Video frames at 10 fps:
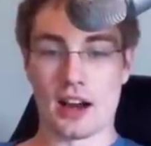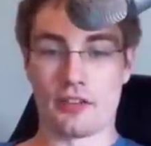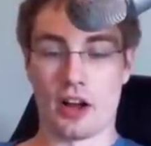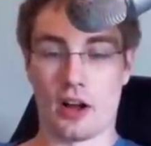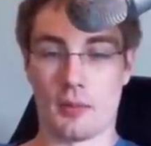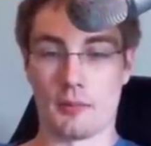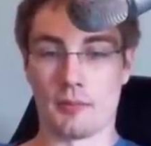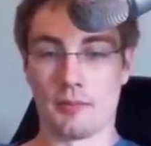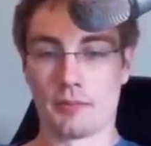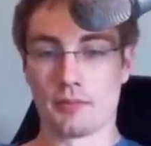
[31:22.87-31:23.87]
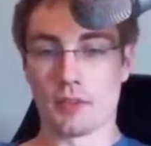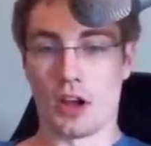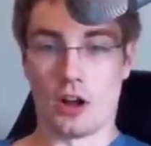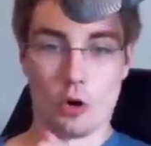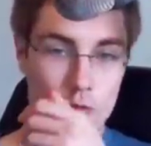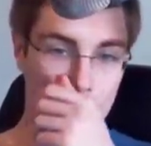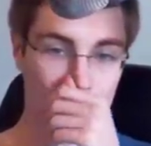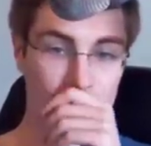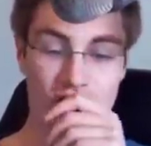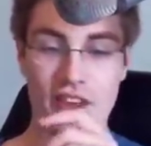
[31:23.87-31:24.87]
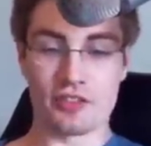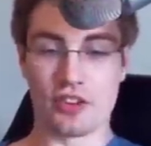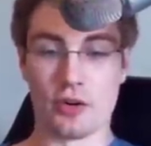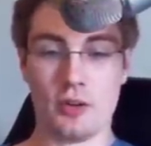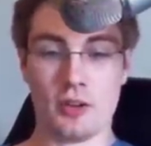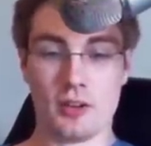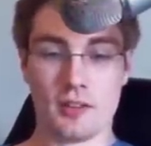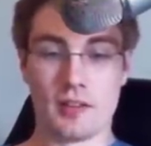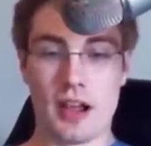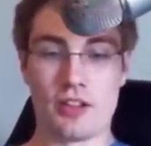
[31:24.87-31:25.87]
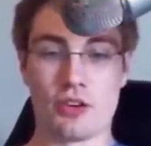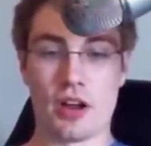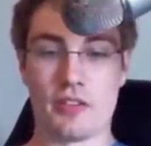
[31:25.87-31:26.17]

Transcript: of um uh, Overwatch and TF2, and so okay.